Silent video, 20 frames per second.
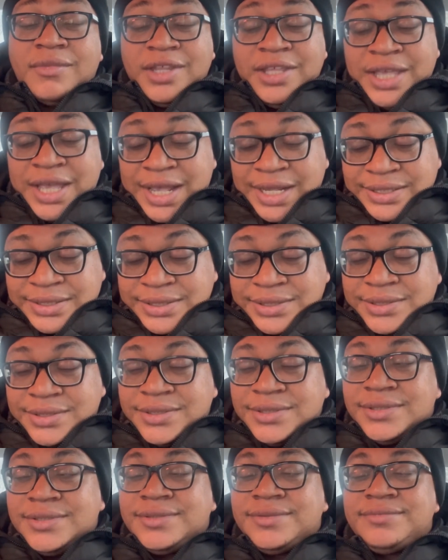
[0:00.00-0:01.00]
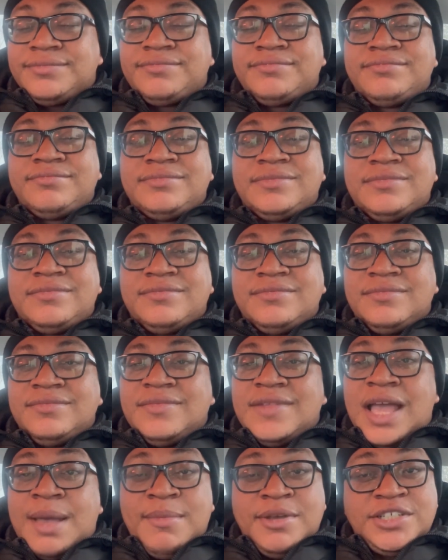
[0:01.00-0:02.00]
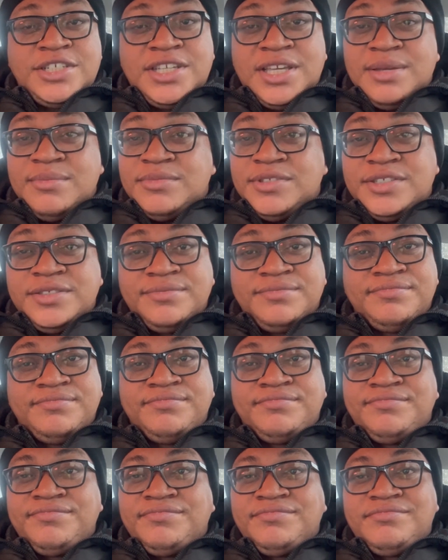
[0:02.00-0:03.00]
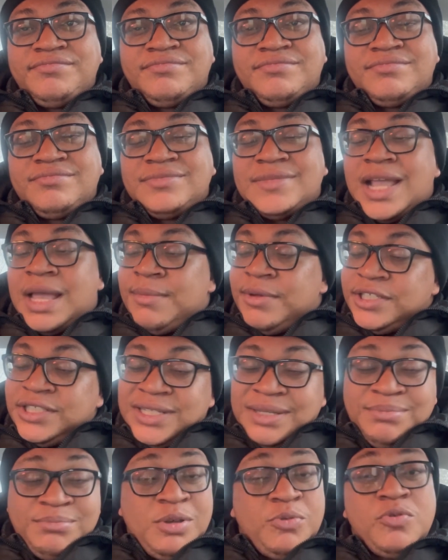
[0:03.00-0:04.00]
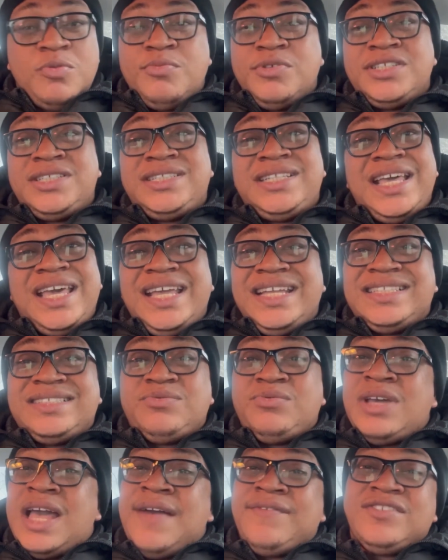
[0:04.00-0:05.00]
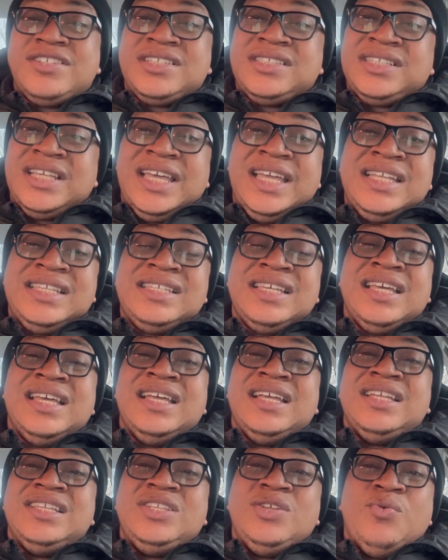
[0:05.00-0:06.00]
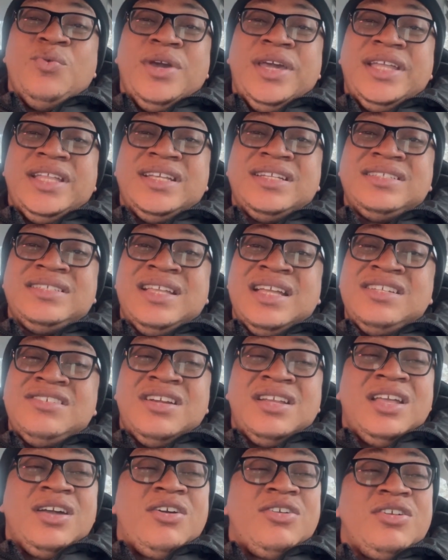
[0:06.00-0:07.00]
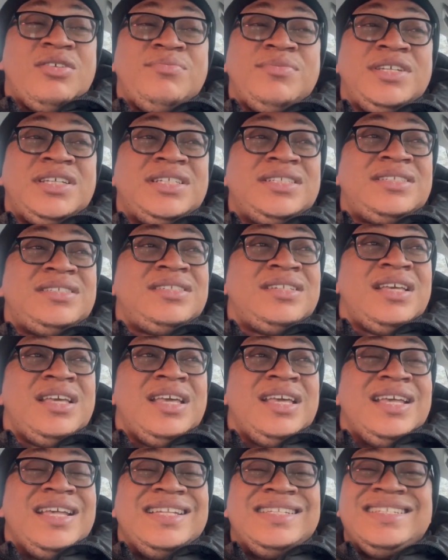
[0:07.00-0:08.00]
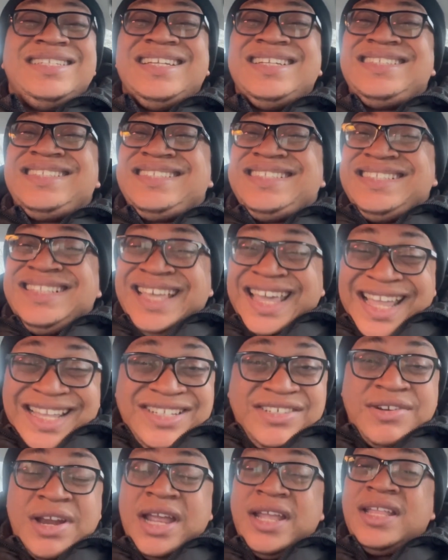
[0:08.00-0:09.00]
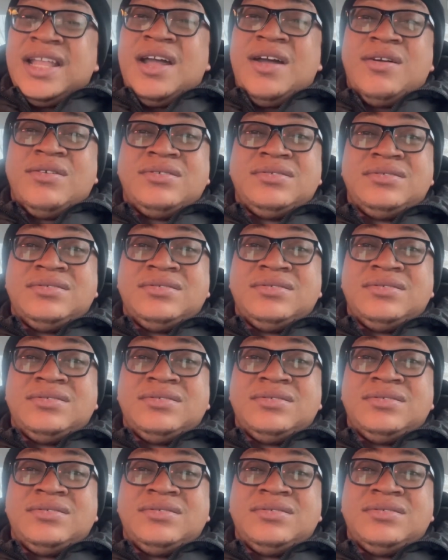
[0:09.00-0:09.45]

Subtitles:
Yes, I'm ashamed. I'm ashamed, but we must say it. We have to say it the way it is. The Nigerian economy is in a state right now.